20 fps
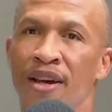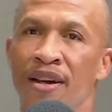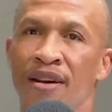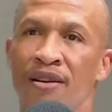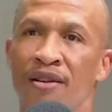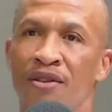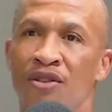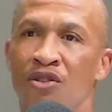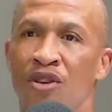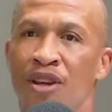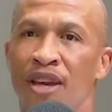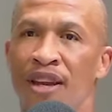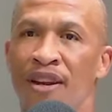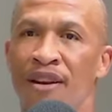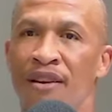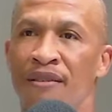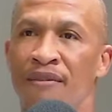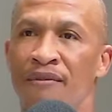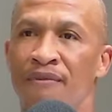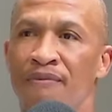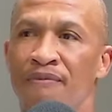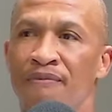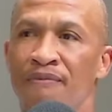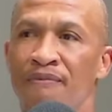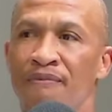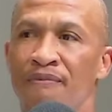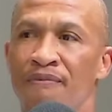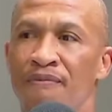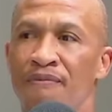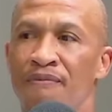you can
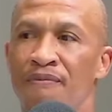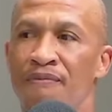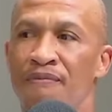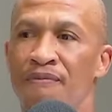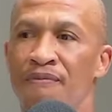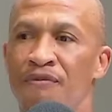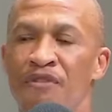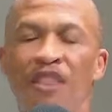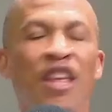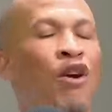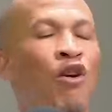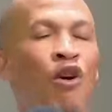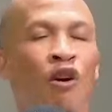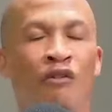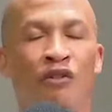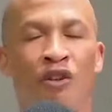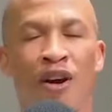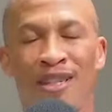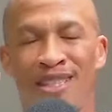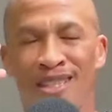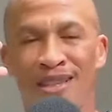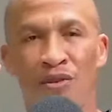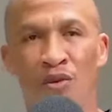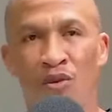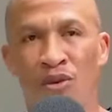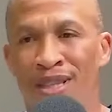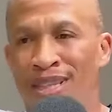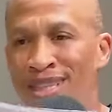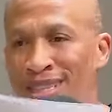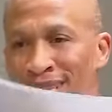think of
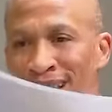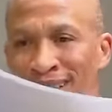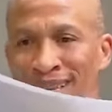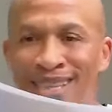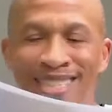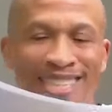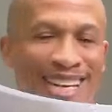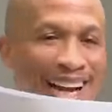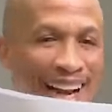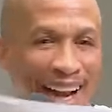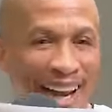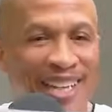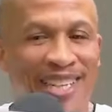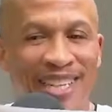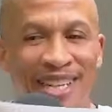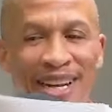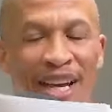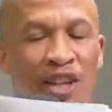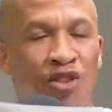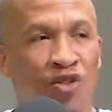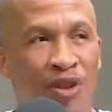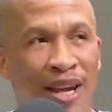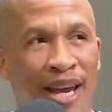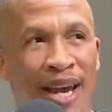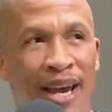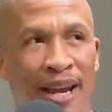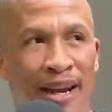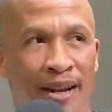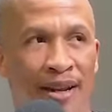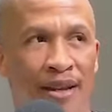the, the, the, generation that you
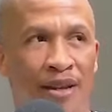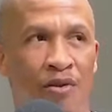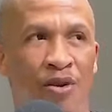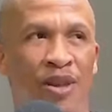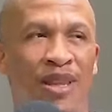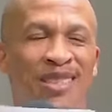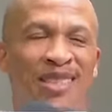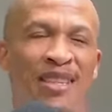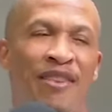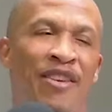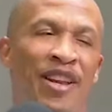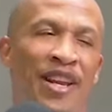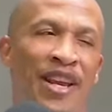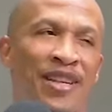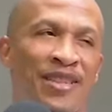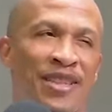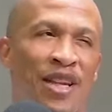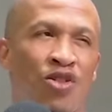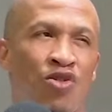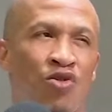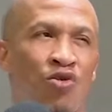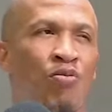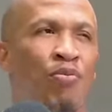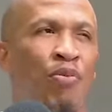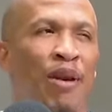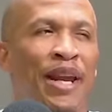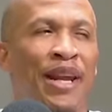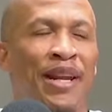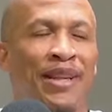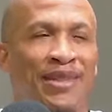had with the seven years that you
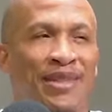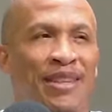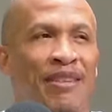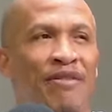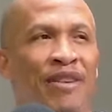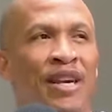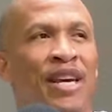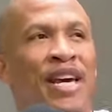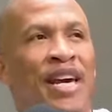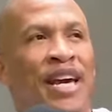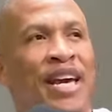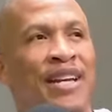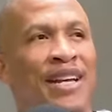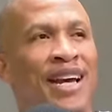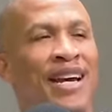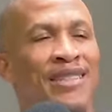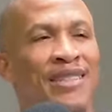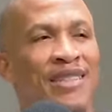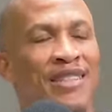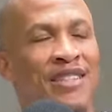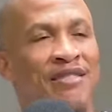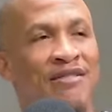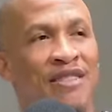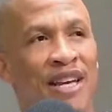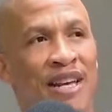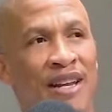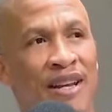played at at Kaizer Chiefs. Then,